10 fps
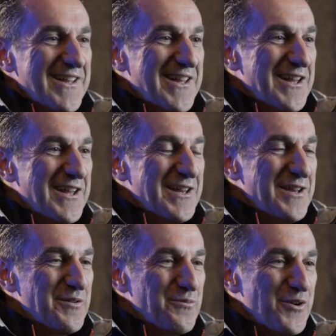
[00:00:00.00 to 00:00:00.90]

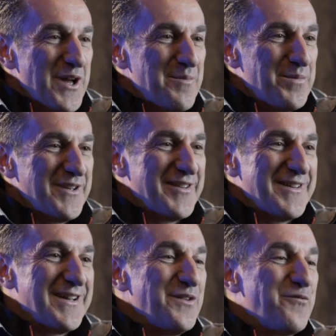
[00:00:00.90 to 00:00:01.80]
And uh, what happened
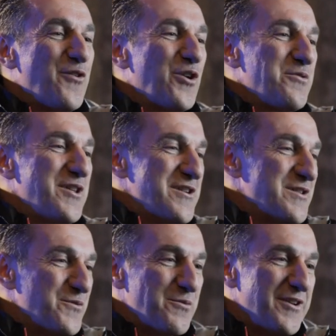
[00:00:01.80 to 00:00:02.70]
is that the following
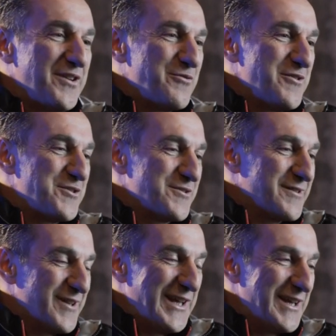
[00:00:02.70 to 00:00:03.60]
year we were in the
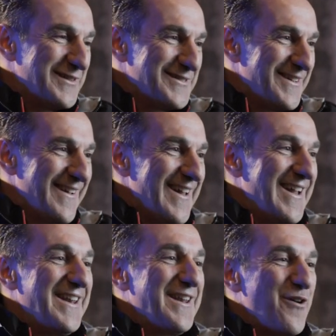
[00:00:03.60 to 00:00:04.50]
regional league
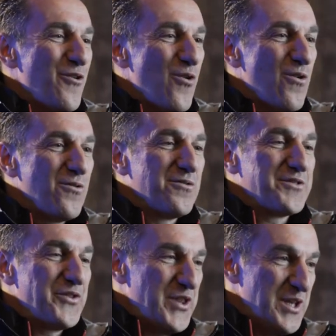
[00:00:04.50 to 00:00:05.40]
and all
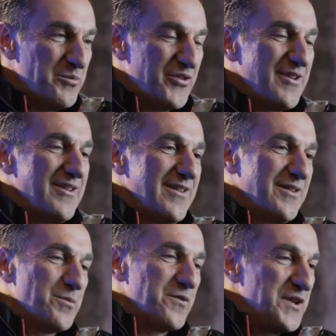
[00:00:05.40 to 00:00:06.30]
the teams
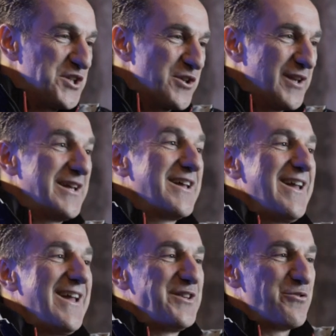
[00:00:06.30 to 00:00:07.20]
in the provincial league
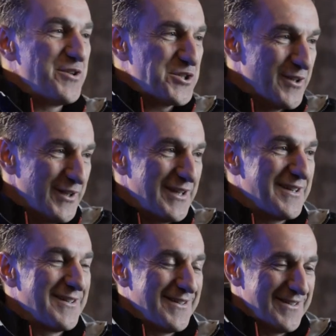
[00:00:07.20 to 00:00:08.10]
and the regional
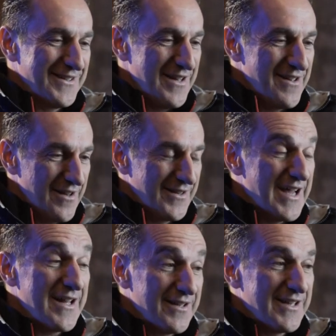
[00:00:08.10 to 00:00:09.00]
league
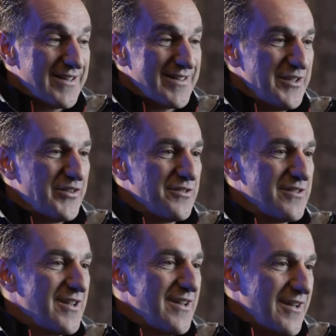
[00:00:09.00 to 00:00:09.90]
that, that season
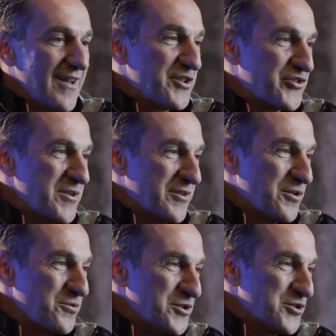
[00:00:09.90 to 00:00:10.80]
had a strength
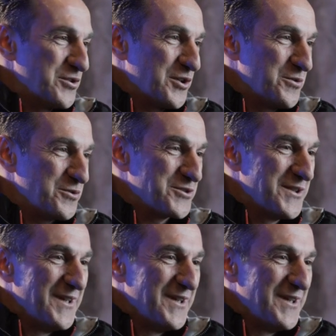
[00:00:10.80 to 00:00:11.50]
and conditioning coach.